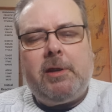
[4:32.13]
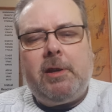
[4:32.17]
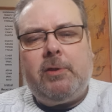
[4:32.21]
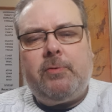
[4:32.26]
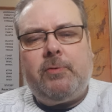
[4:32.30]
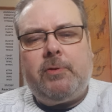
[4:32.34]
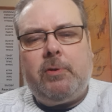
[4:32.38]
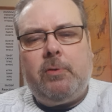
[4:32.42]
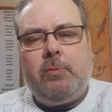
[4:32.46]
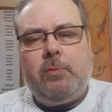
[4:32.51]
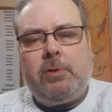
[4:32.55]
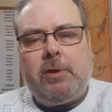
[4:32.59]

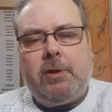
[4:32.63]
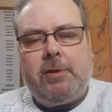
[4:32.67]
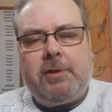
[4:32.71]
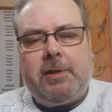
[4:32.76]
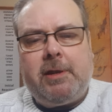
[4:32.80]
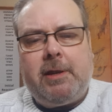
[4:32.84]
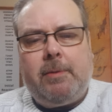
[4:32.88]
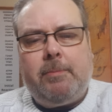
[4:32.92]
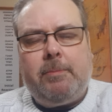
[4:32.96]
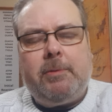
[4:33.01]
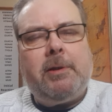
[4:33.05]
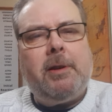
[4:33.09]
issues are
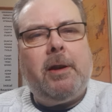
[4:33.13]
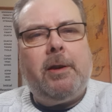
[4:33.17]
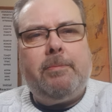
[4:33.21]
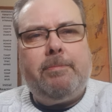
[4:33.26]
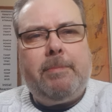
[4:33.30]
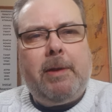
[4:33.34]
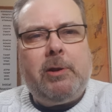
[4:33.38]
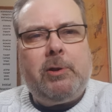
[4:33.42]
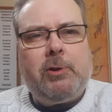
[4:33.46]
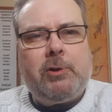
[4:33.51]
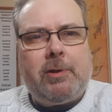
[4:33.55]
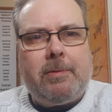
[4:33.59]
deemed
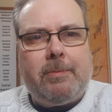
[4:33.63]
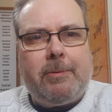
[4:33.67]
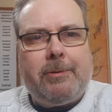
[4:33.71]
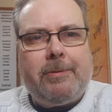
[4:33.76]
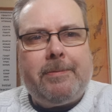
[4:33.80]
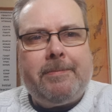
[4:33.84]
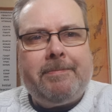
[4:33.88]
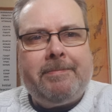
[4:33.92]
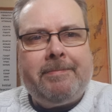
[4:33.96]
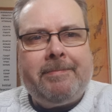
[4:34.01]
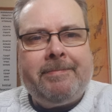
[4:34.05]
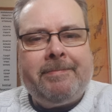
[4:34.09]
unmentionable?